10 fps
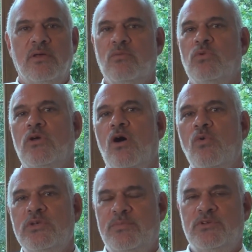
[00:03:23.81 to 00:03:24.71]
will
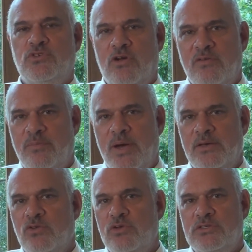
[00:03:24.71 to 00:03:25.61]
always be served by
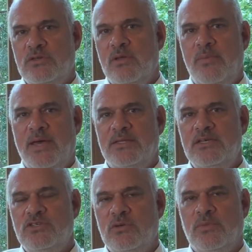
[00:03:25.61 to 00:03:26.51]
increasing their
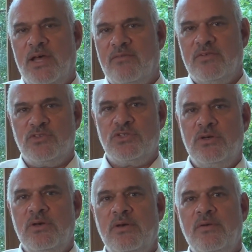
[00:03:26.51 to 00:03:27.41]
magnesium levels,